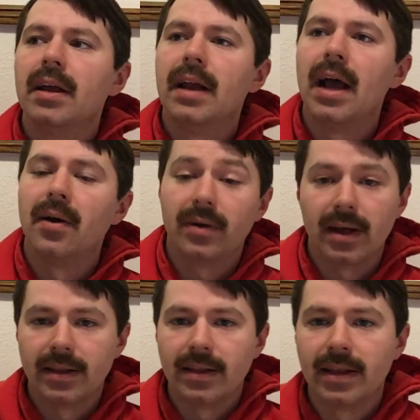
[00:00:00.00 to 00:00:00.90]
Now,
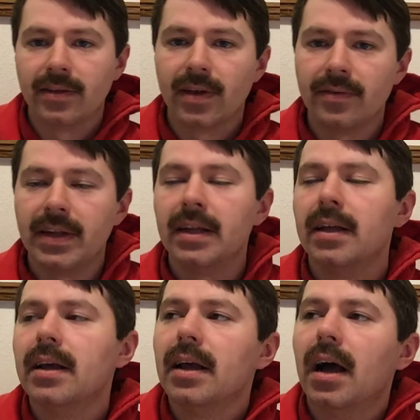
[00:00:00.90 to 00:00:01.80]
God, that thing's heavy.
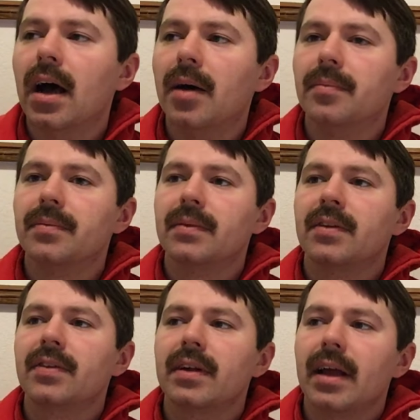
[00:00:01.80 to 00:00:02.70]
Um,
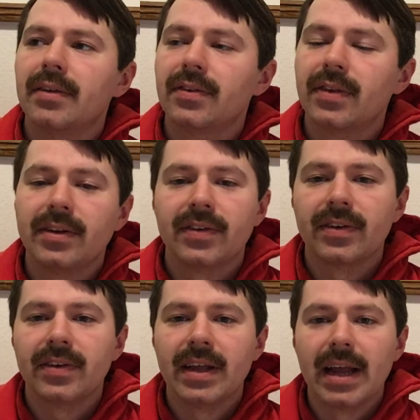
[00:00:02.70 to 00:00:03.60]
the S S H
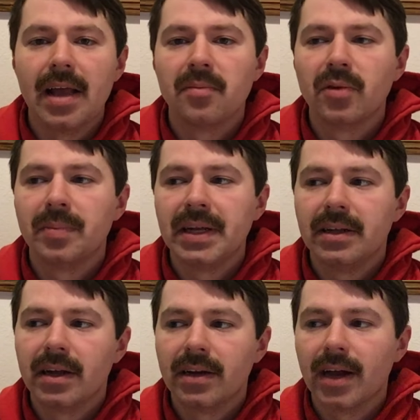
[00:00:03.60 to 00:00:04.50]
sixty-eight M would
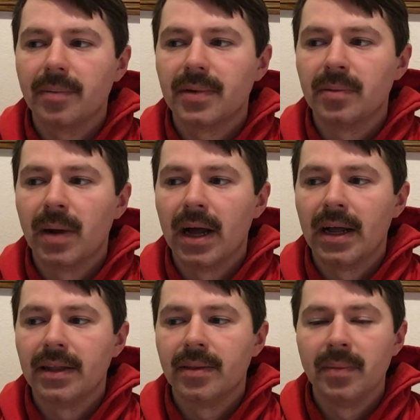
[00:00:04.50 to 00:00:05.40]
be adopted
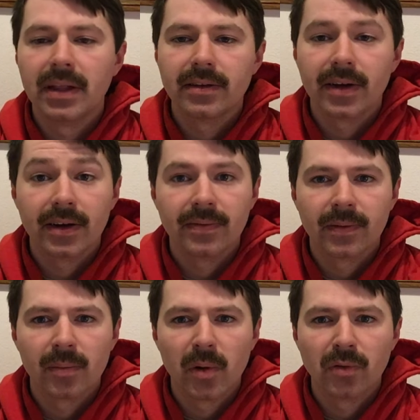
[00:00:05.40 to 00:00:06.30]
by the military
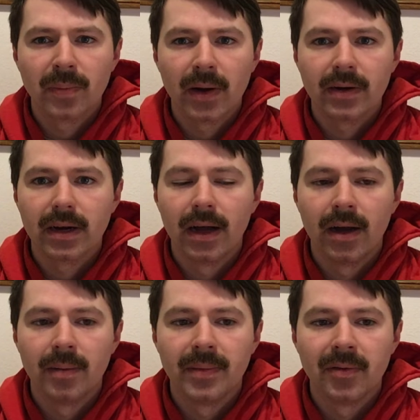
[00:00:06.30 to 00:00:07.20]
for the most part.
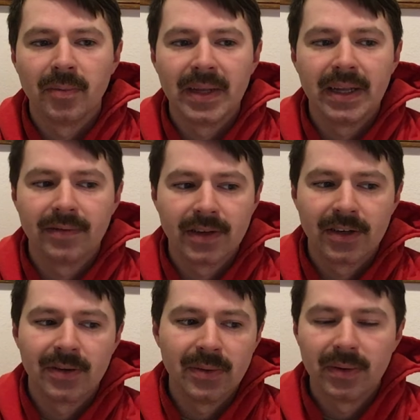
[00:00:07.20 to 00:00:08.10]
Um, it would be given
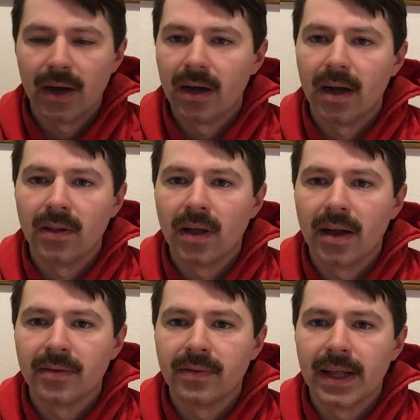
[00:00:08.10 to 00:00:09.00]
to uh, a
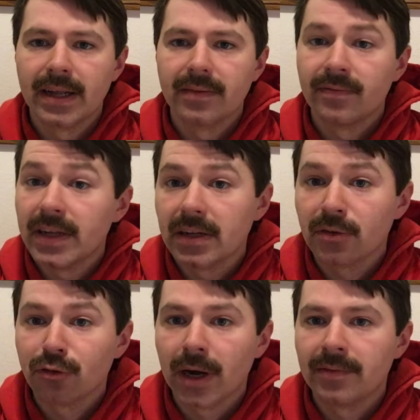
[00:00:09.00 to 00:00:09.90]
lot of like vehicle
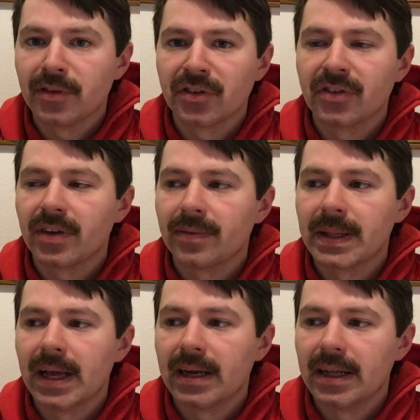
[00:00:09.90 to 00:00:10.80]
drivers and stuff
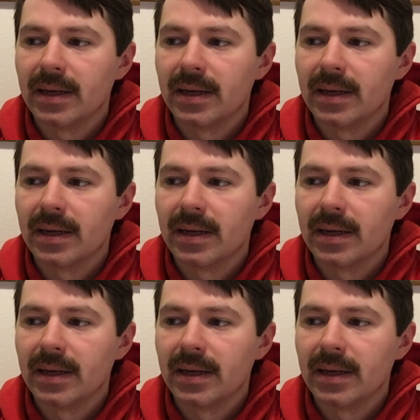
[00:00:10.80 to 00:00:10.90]
like that.